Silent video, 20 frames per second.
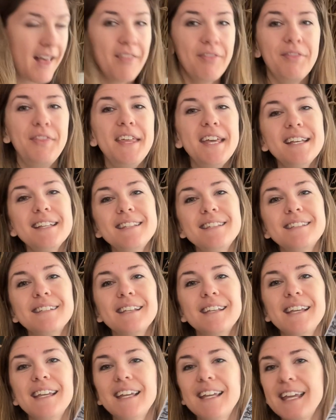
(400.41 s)
This,
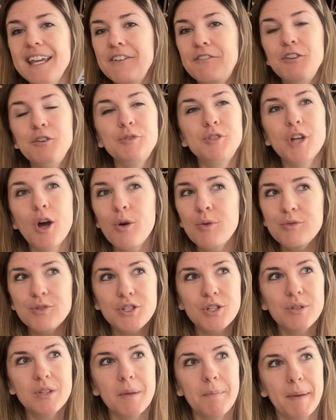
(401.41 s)
if you don't
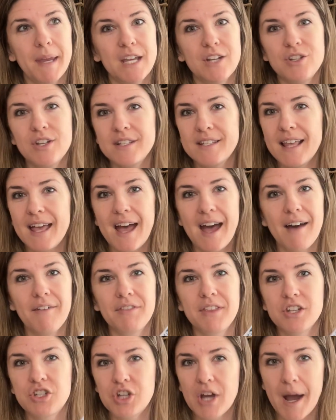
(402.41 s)
do the pages that
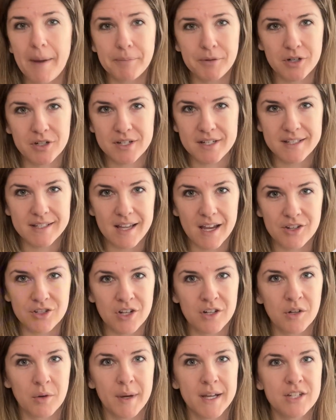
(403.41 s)
have the chapter
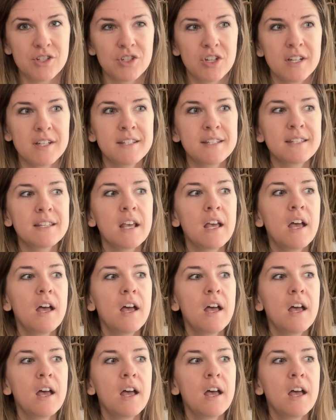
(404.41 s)
discussion questions,